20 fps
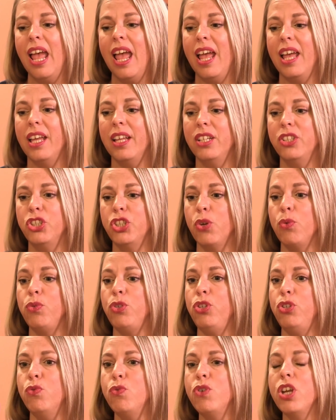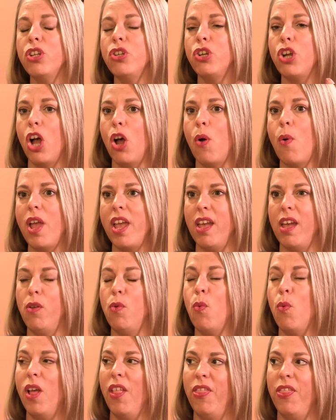And so you can go
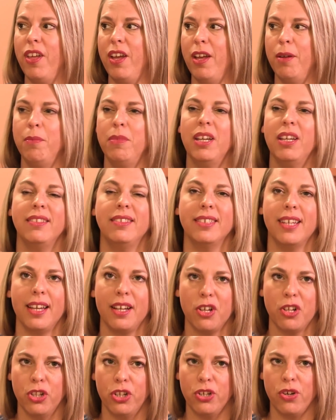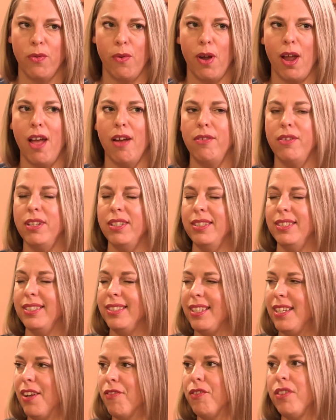in with them and take a look around and
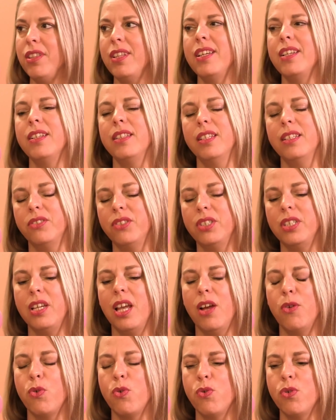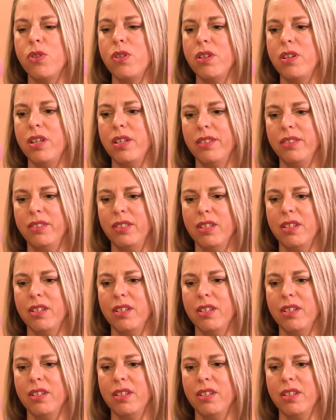see everything, and they'll see how cool it is.